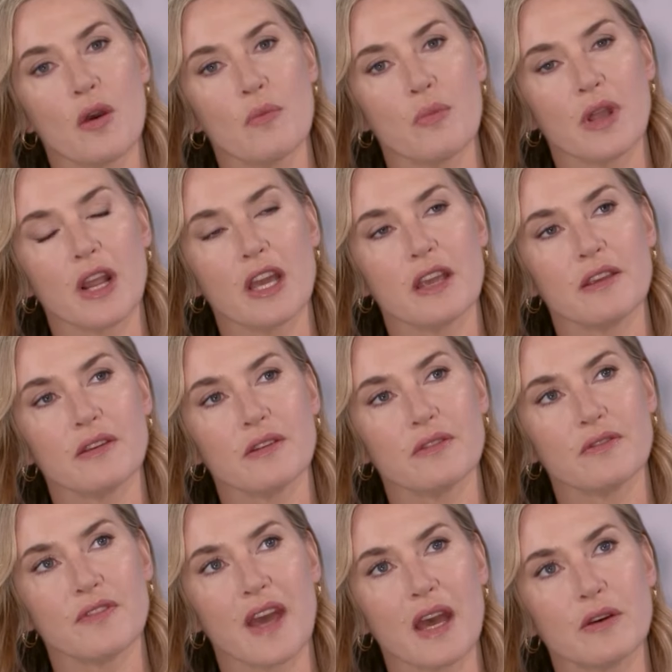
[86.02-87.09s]
But I
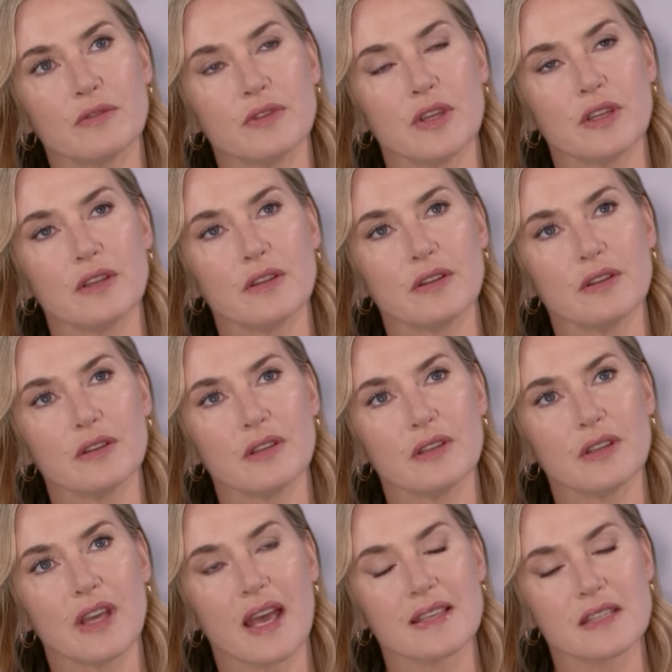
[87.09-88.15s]
found that
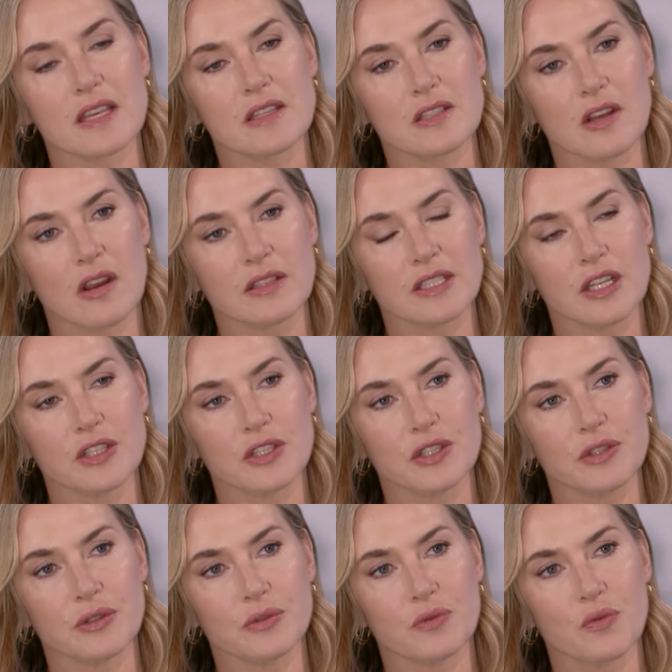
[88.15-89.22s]
as I started
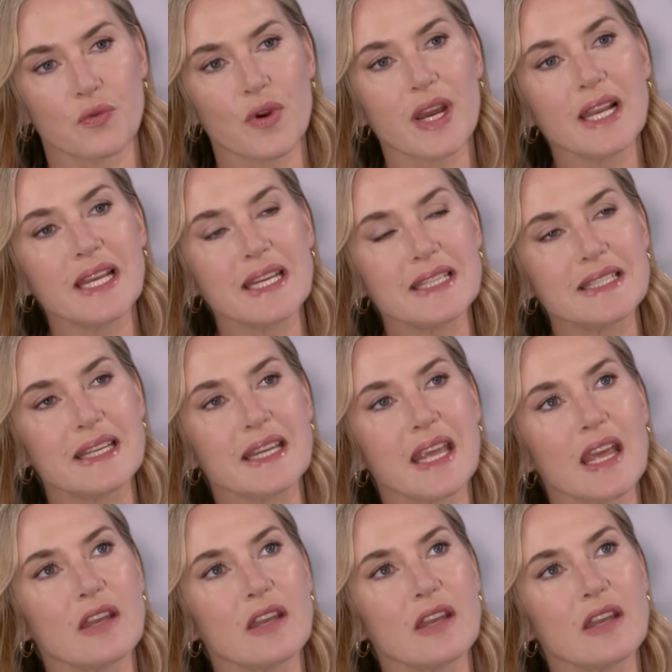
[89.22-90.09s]
to really dig